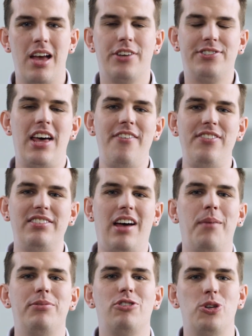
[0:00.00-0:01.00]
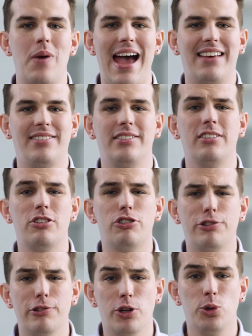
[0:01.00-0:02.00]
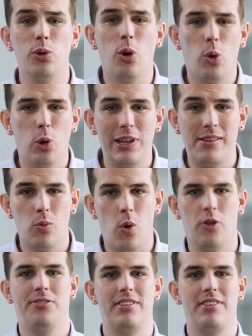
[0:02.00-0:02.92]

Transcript: Surface Hub 2S is a true all-in-one